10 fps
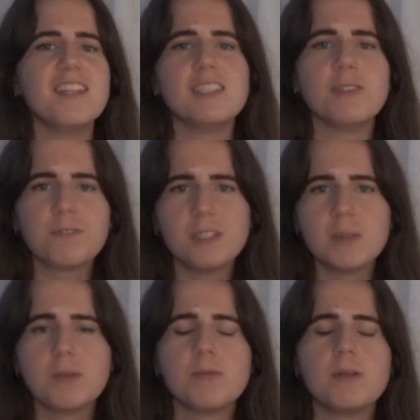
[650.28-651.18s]
the
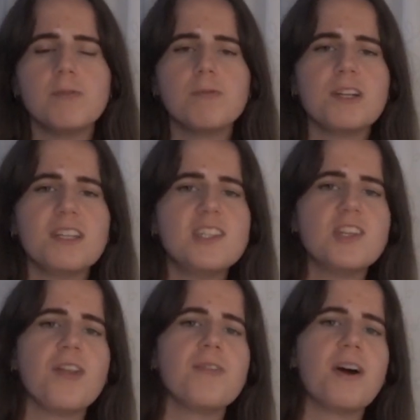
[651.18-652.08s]
difference between reading
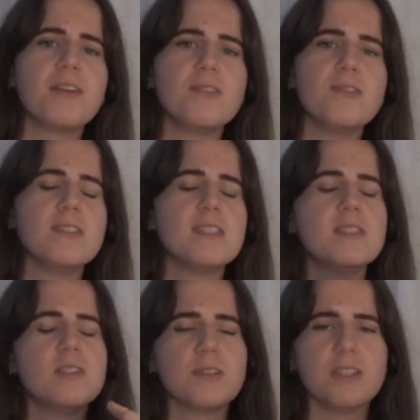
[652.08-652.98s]
journal articles
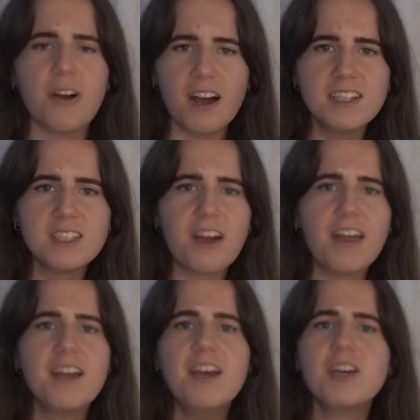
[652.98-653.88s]
during your
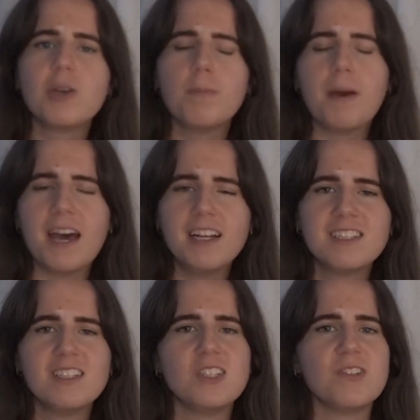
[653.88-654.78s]
undergrad
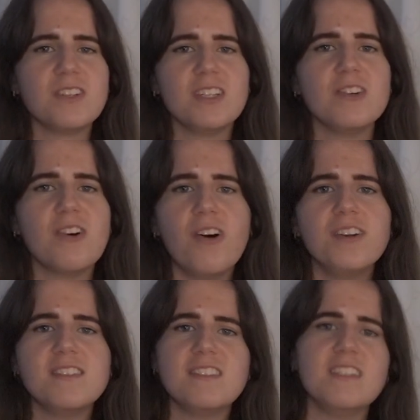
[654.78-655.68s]
compared to during your
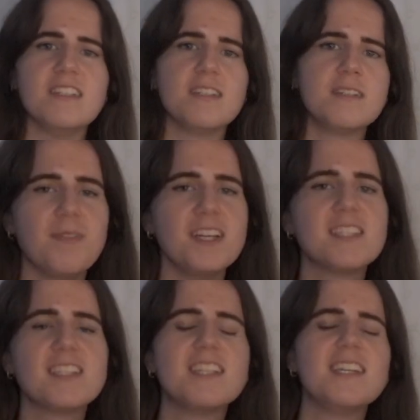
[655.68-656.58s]
honors year.
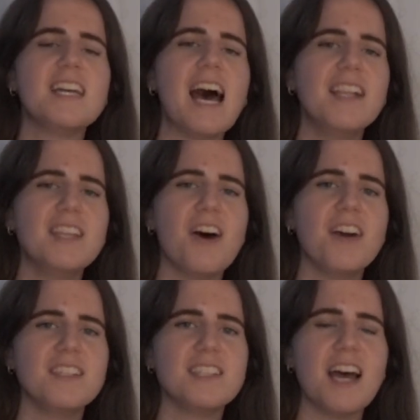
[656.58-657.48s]
Basically, I
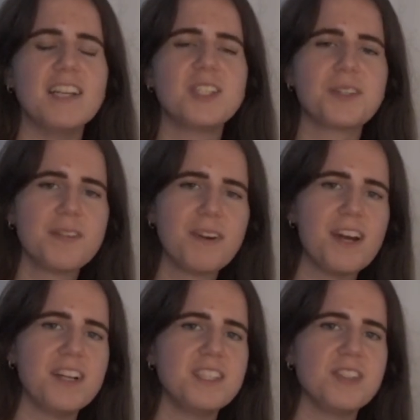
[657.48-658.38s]
learned that during
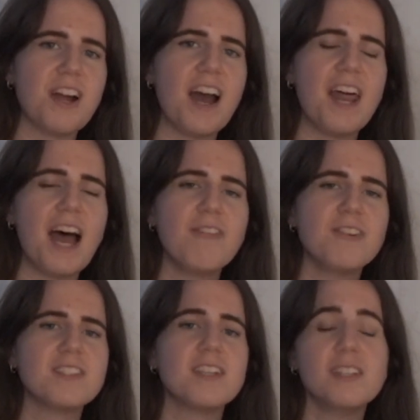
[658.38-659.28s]
my undergrad, I
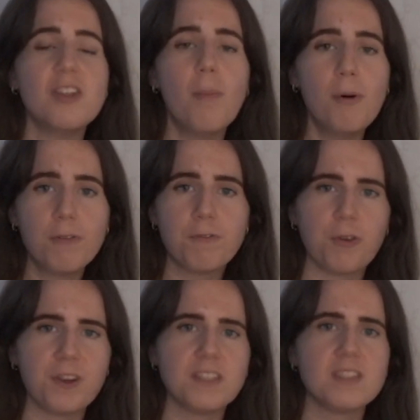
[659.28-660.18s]
was a lot more
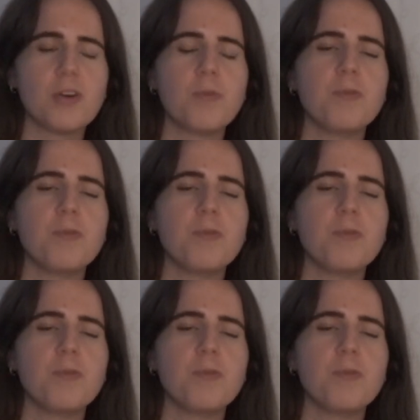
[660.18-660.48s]
focused on